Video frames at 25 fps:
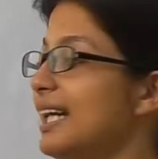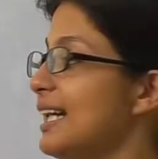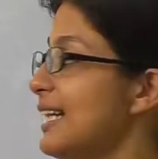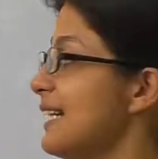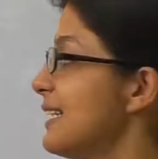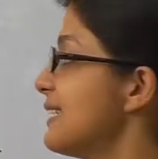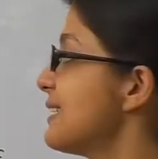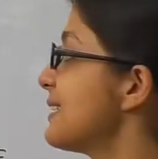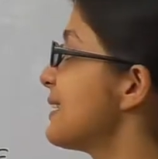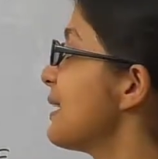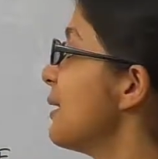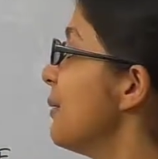
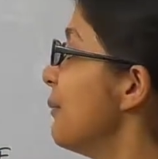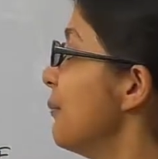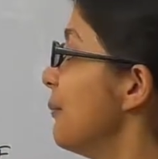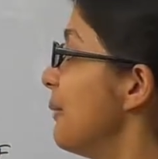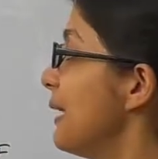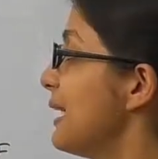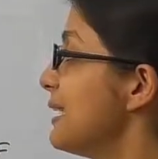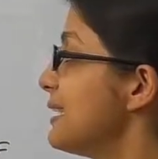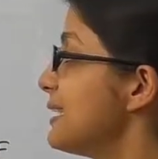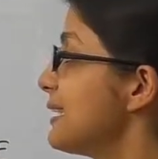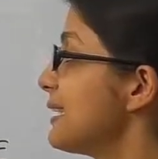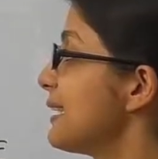is
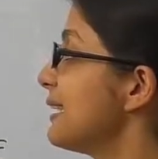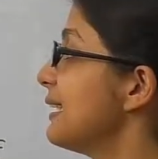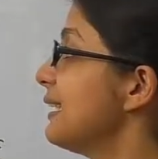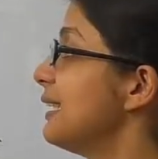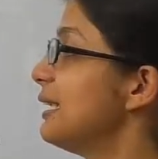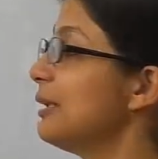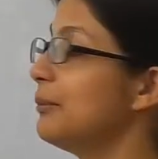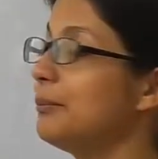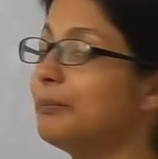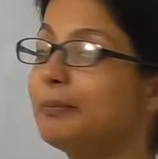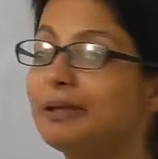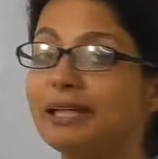
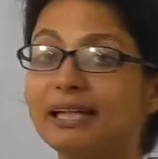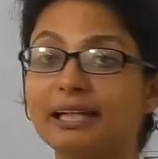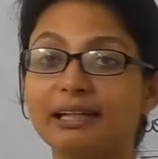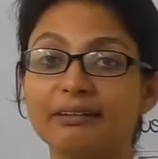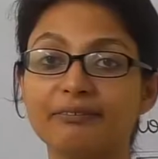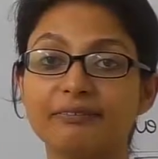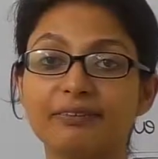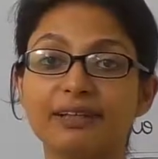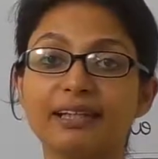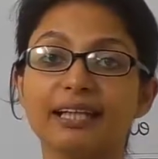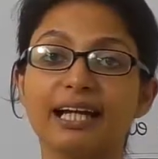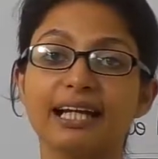basically
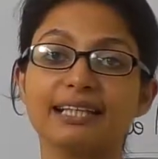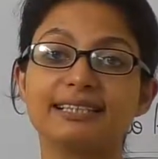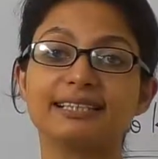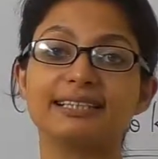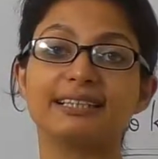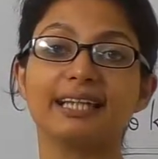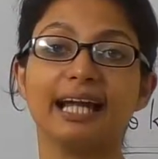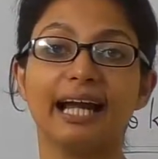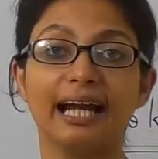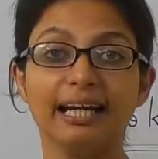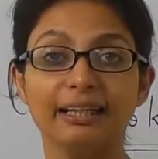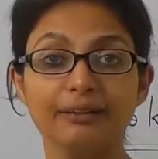behaving as
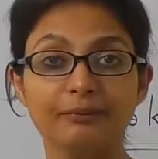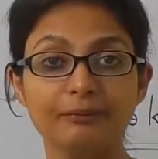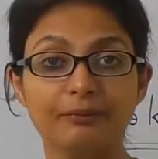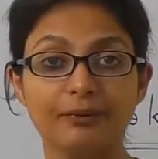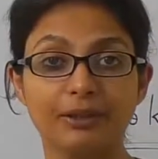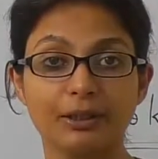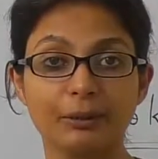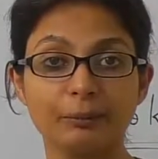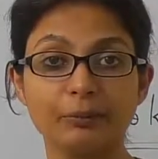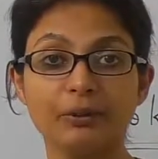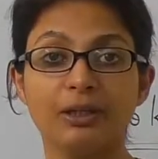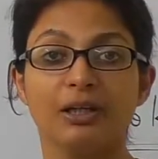an
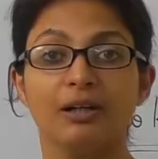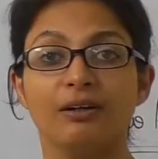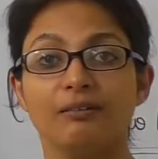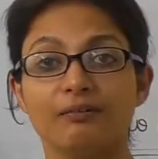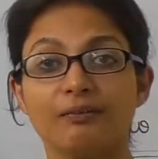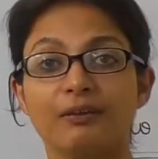adverb